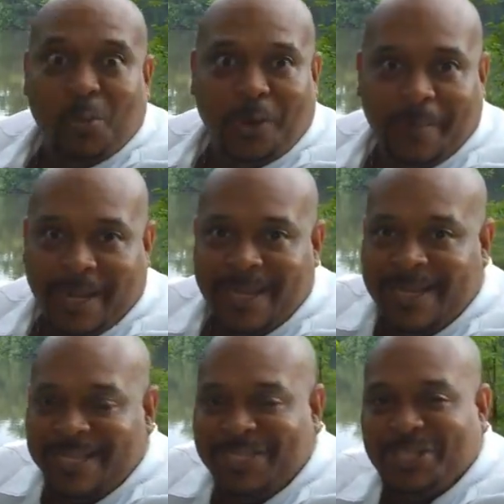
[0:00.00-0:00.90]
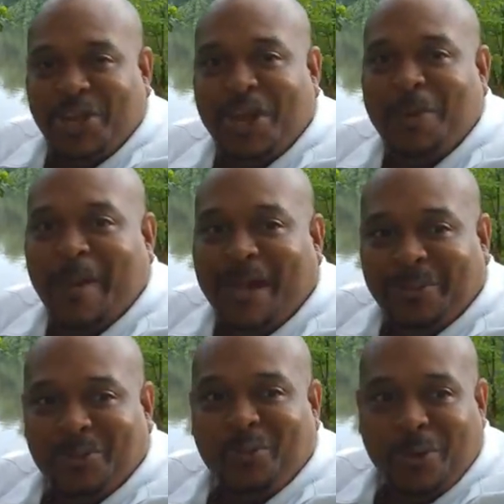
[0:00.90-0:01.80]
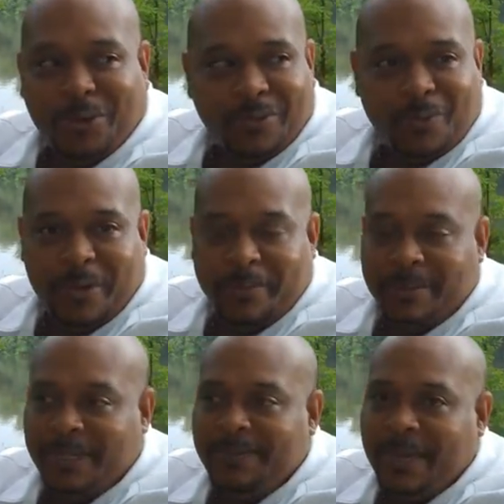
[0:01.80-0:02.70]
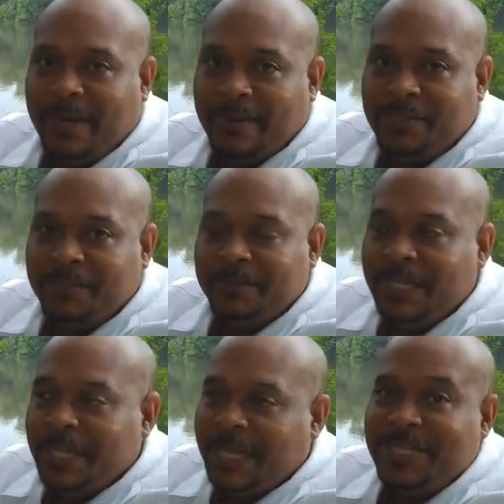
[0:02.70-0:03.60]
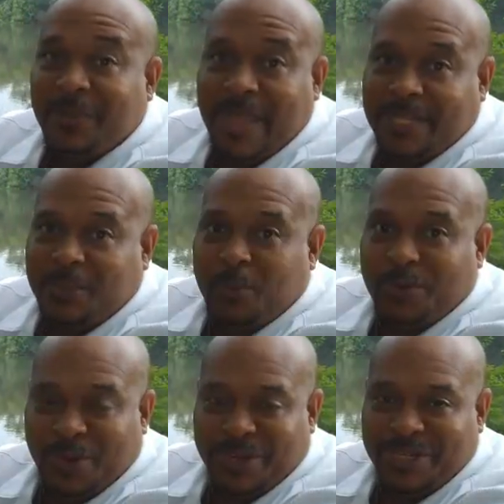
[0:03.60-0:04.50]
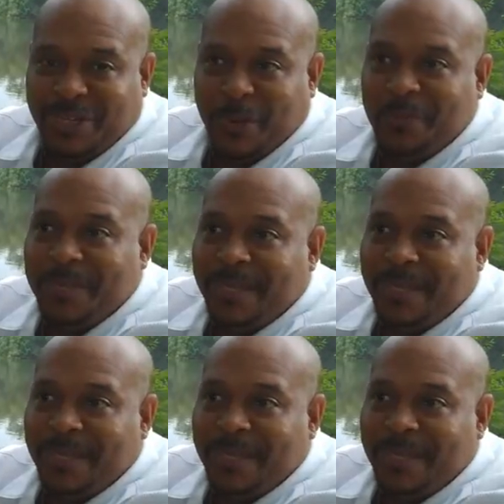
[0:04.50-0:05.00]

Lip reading: a woman, to talk about the role of women in marriage. And so that's what we're going to do.